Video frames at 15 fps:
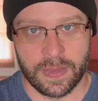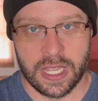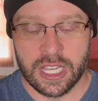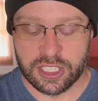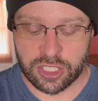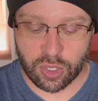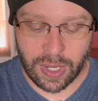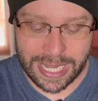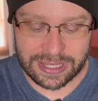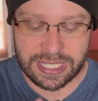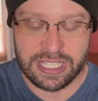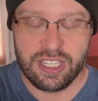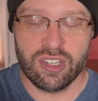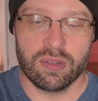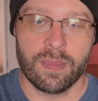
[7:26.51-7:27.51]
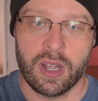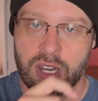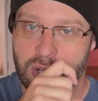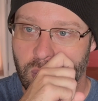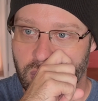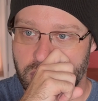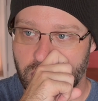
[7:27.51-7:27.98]
So at the year
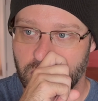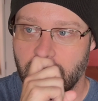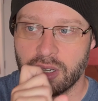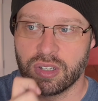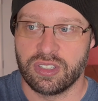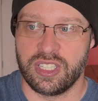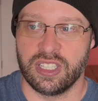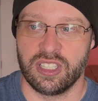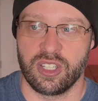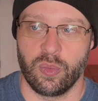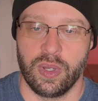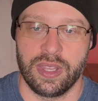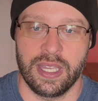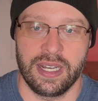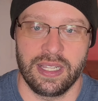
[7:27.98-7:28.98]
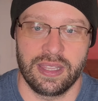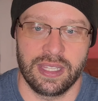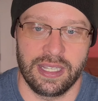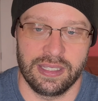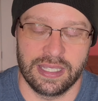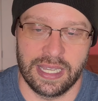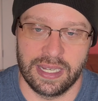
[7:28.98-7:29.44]
mark, we're no longer dealing with
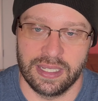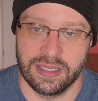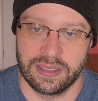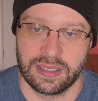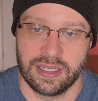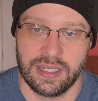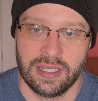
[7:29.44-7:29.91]
anything that is,